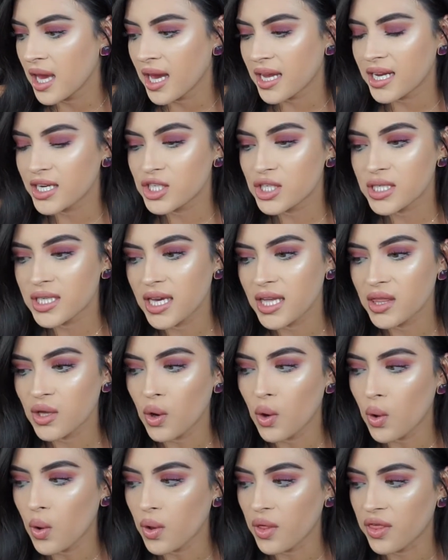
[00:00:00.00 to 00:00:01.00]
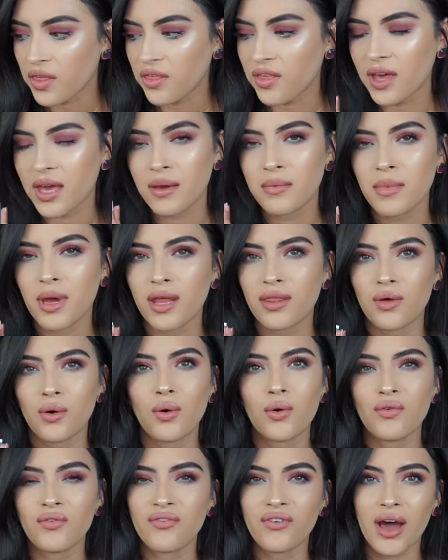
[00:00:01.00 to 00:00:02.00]
And I just like the whole theme and the
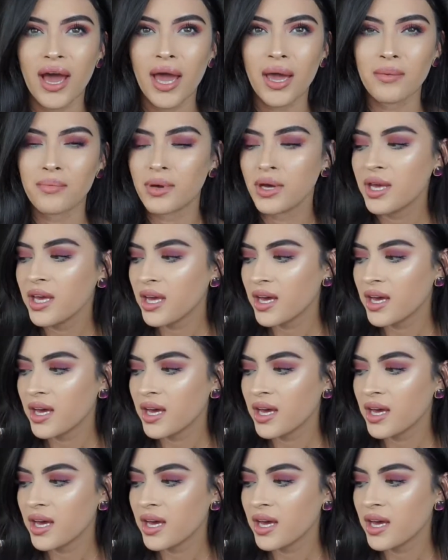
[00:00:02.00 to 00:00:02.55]
whole vibe.